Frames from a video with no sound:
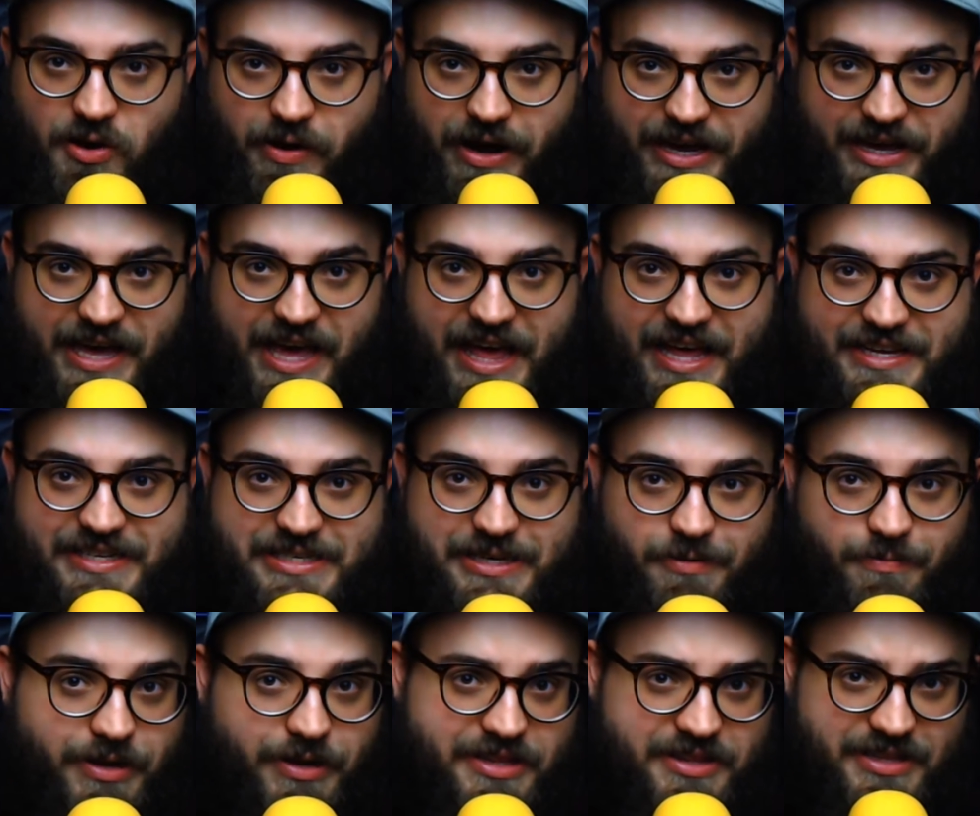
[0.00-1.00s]
I guess.
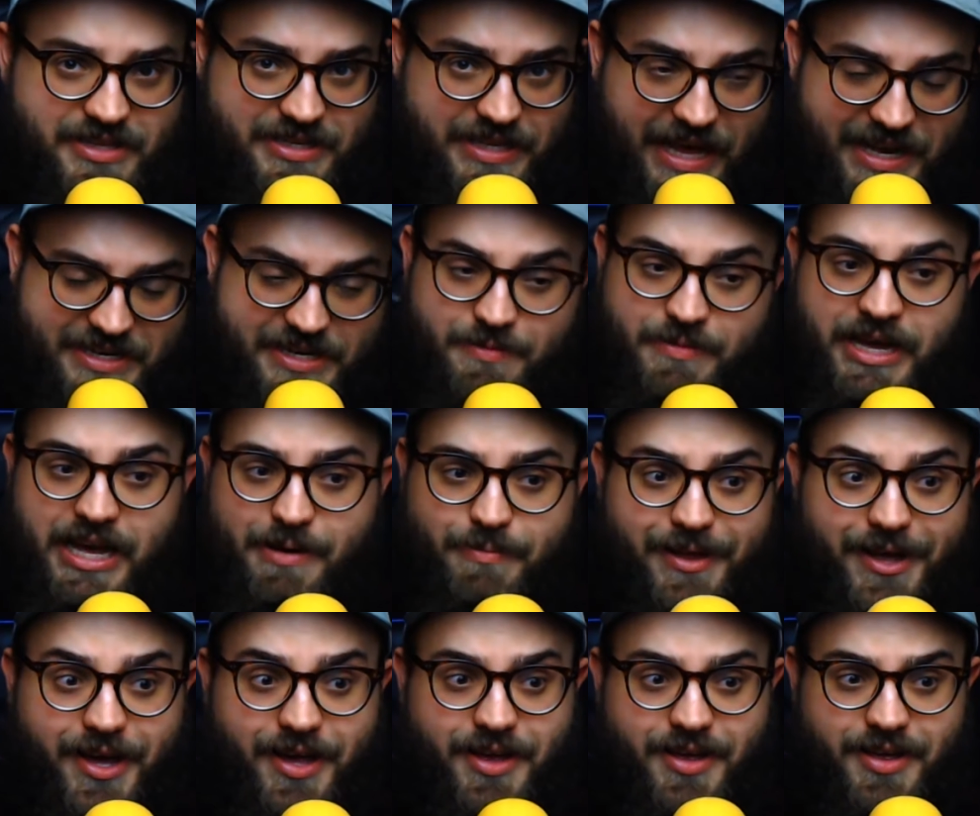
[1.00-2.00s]
But that to me, I'm like,